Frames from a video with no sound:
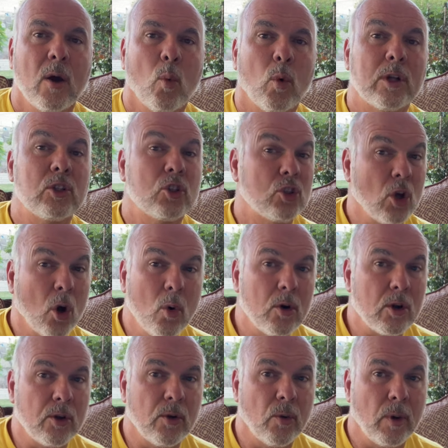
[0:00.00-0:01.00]
What zone
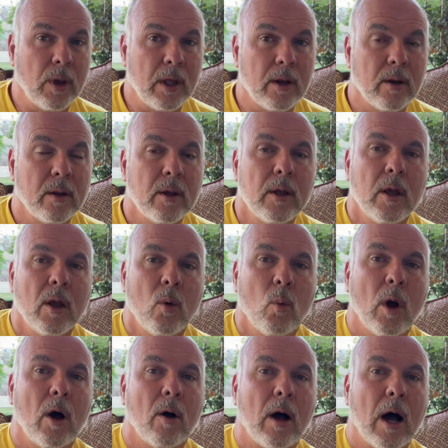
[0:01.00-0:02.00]
are you in?
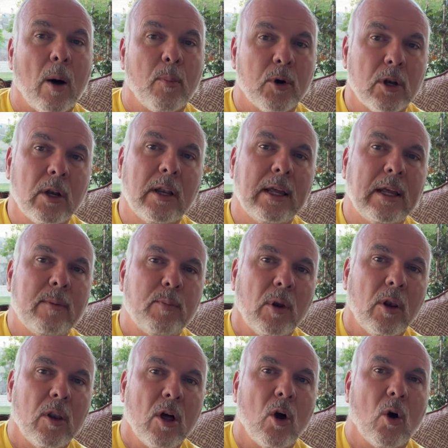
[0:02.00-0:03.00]
Well, I'll put a link
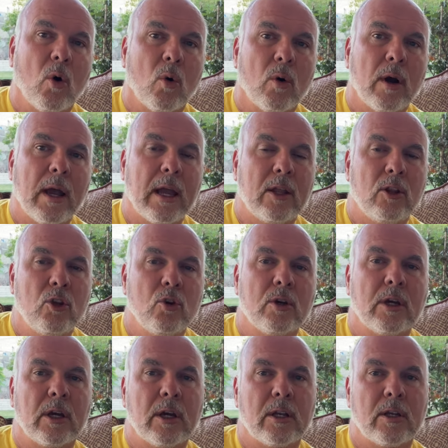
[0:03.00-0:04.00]
below and you
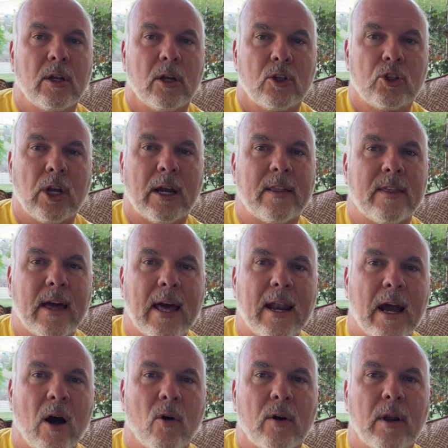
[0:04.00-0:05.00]
can check that
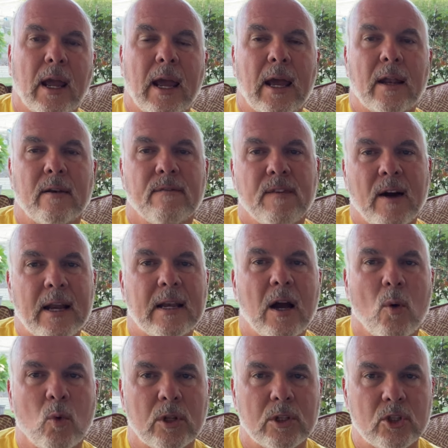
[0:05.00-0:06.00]
out and find
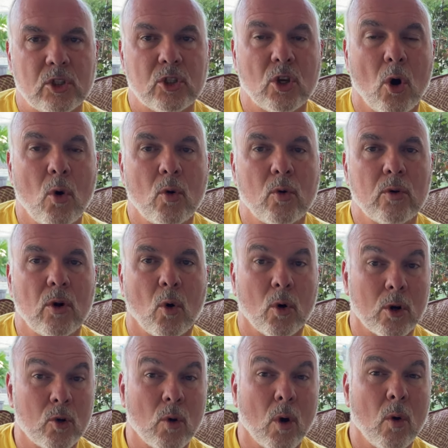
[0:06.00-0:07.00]
out what zone
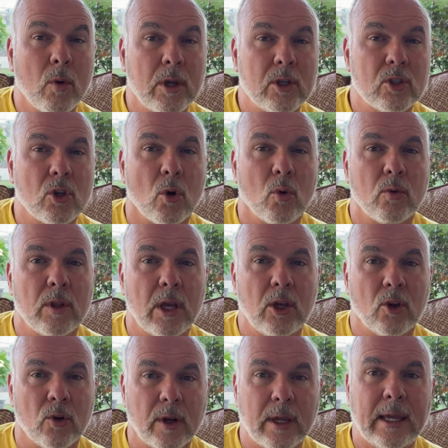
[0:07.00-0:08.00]
or growing zone that
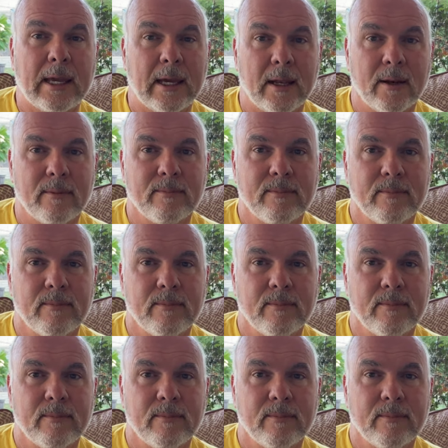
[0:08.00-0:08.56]
you're in.